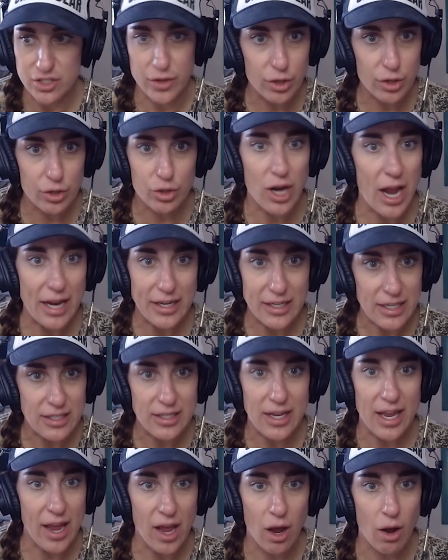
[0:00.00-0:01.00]
So they're
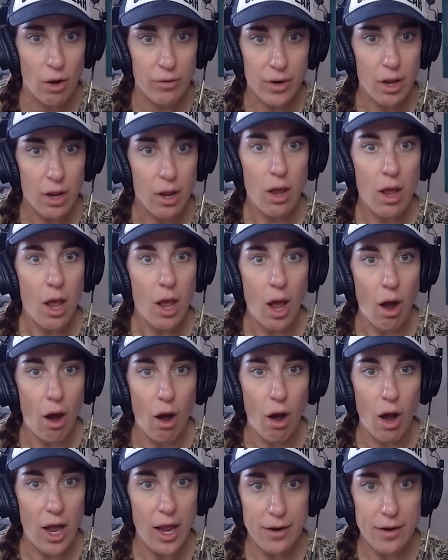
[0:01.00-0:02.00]
cracking down
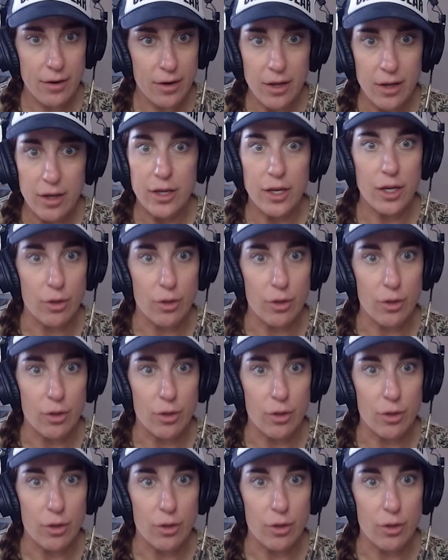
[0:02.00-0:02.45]
on